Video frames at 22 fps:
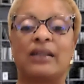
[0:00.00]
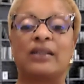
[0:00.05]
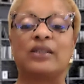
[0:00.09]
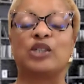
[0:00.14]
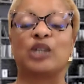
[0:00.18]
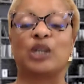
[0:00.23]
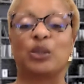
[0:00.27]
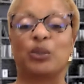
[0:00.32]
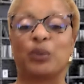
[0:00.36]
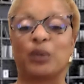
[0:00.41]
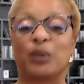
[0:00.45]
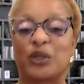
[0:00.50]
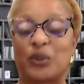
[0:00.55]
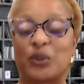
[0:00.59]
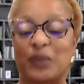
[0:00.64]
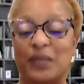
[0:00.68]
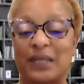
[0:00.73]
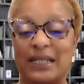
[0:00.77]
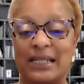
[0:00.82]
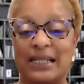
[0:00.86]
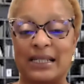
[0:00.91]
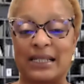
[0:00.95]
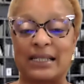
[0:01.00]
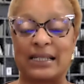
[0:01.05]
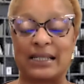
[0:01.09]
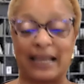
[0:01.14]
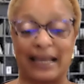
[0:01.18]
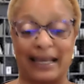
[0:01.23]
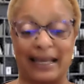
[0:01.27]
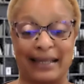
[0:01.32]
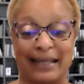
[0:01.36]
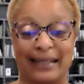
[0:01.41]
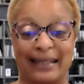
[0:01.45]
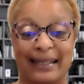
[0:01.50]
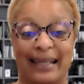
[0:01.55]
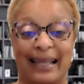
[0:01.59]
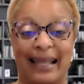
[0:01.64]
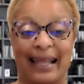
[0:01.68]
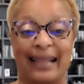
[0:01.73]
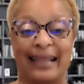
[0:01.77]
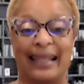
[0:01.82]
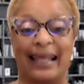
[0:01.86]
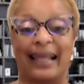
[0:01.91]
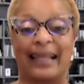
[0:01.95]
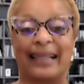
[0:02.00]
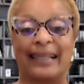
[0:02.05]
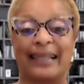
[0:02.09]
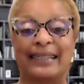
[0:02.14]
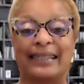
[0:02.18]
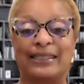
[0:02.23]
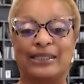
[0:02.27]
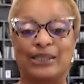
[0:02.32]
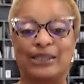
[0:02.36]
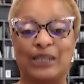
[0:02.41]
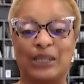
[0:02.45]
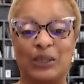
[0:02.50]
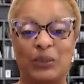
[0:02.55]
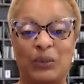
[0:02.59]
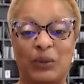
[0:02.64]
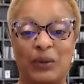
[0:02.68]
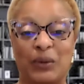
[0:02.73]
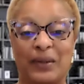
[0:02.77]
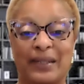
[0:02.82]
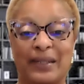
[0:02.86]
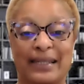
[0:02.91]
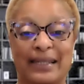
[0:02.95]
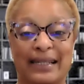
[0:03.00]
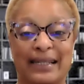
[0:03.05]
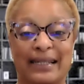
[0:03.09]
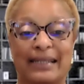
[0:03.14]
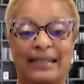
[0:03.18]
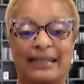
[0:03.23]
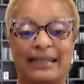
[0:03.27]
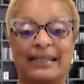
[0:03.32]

January 22nd, in that late January day,